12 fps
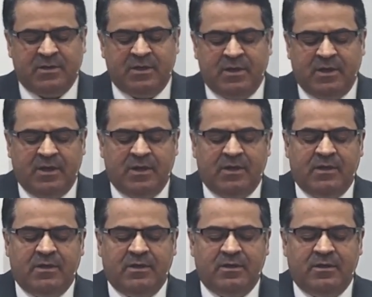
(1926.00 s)
having your
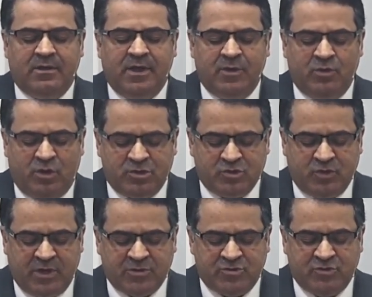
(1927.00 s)
word
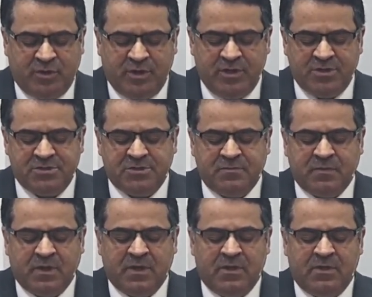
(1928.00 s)
remaining in our
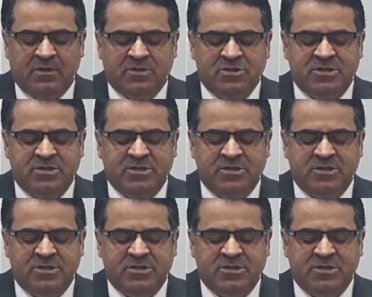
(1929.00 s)
hearts,